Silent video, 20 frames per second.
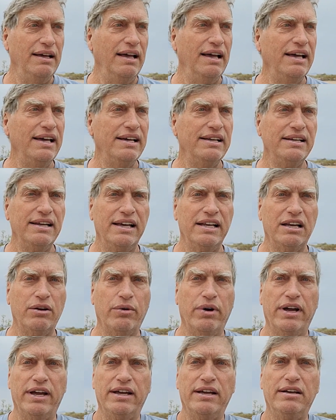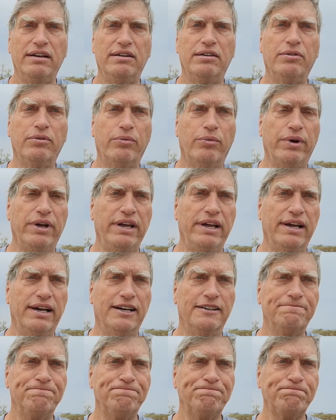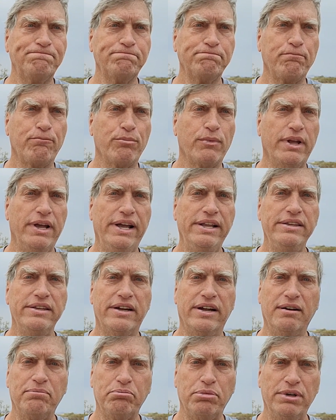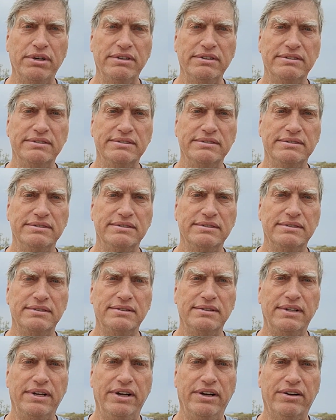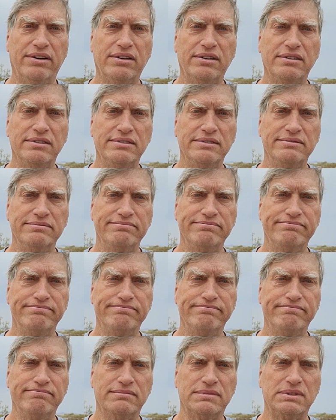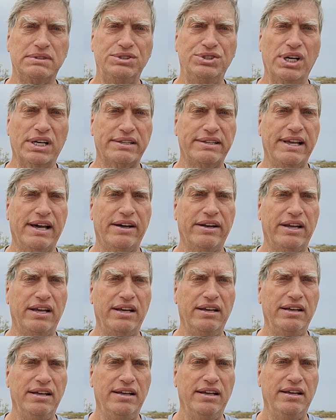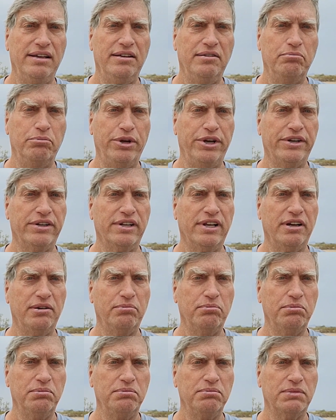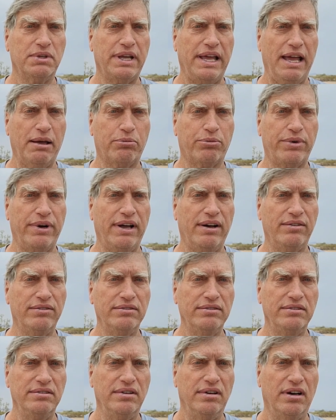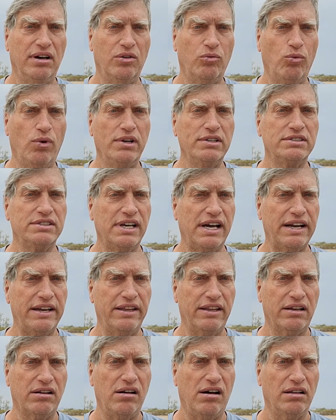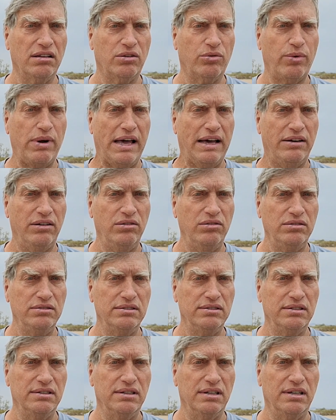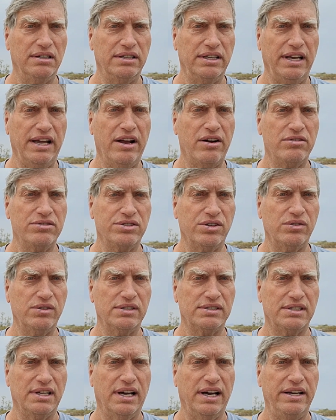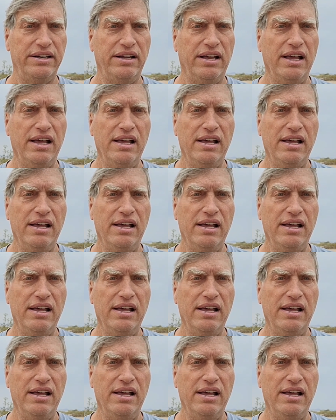And anyway, we ended up here, checked out a BLM campground on one side of the Colorado, on the Arizona side,